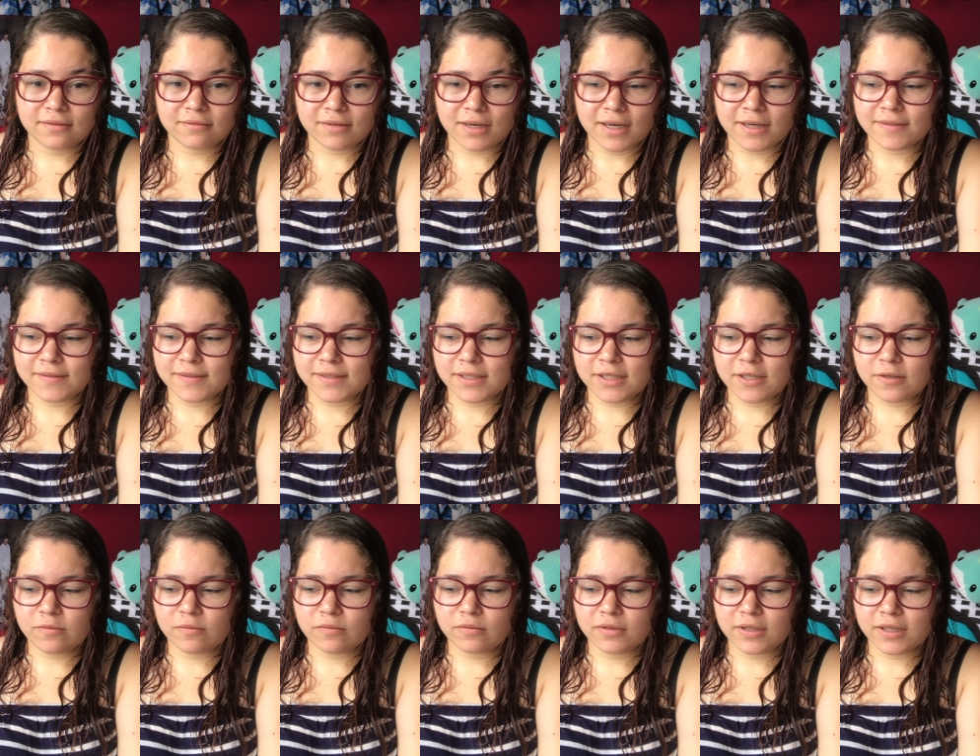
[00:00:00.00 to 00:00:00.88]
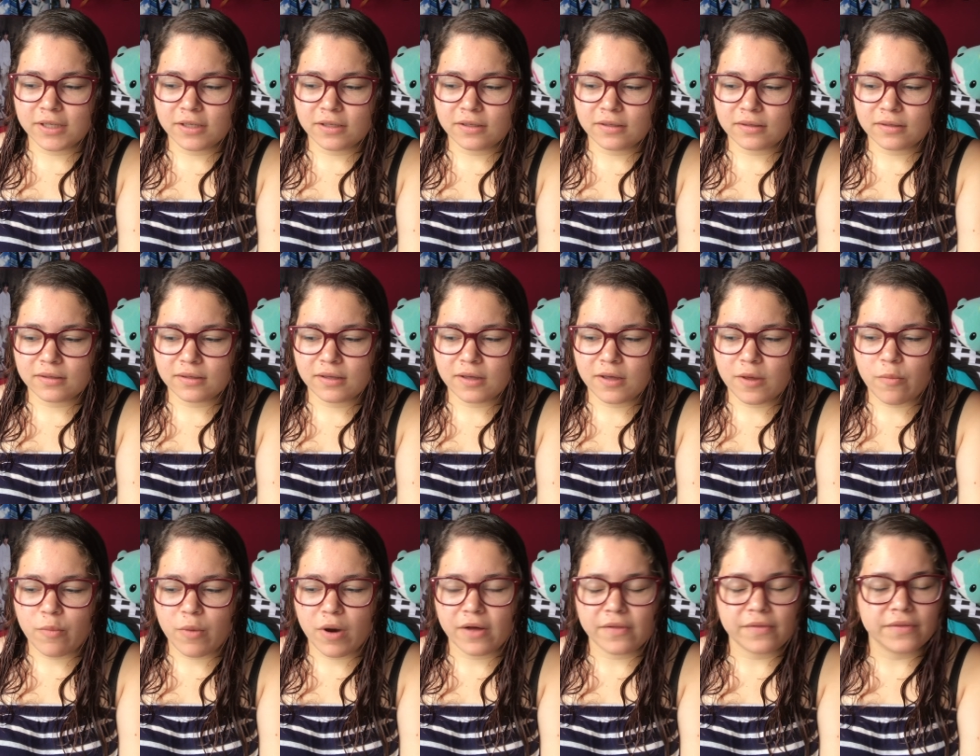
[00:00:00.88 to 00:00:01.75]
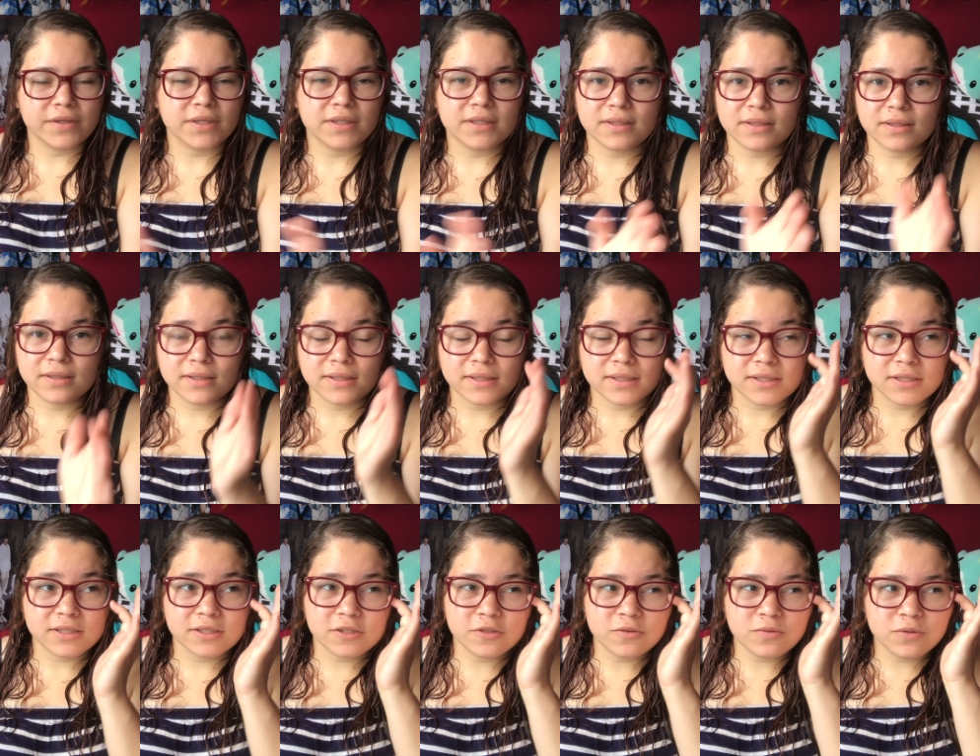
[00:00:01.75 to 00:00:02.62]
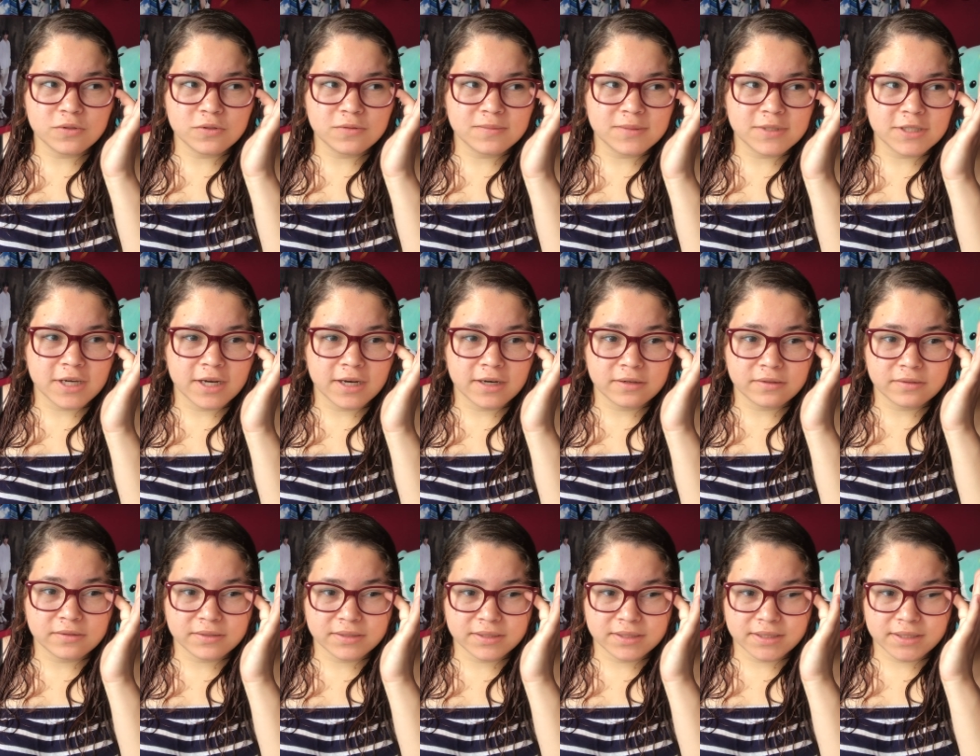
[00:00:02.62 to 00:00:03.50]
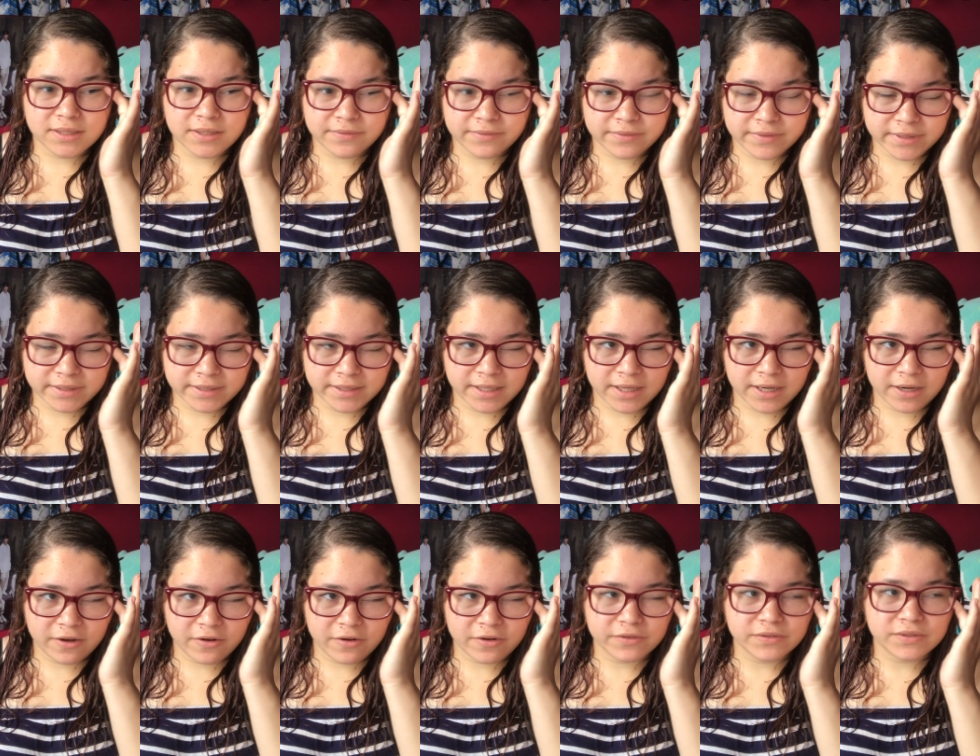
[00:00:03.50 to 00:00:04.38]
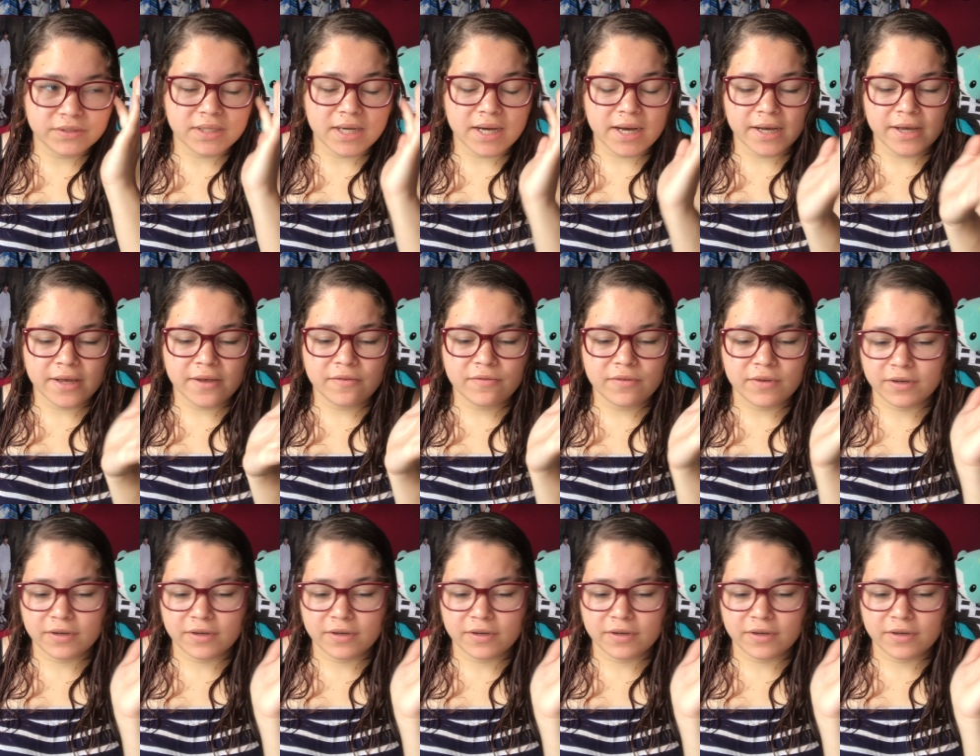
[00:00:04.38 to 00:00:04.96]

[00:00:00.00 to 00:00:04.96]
I've seen like him on like this YouTube channel and stuff like that called Dive,